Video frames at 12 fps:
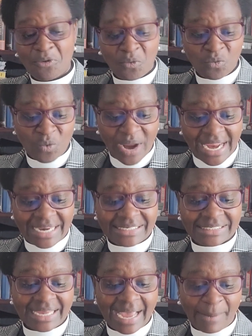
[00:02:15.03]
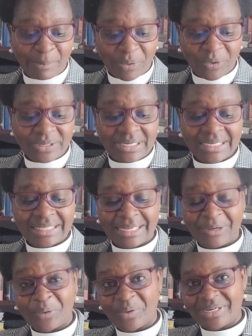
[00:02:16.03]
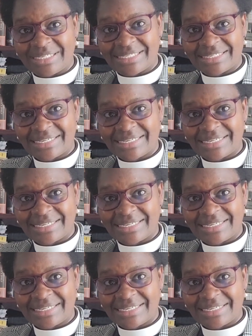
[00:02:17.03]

wait upon the Lord.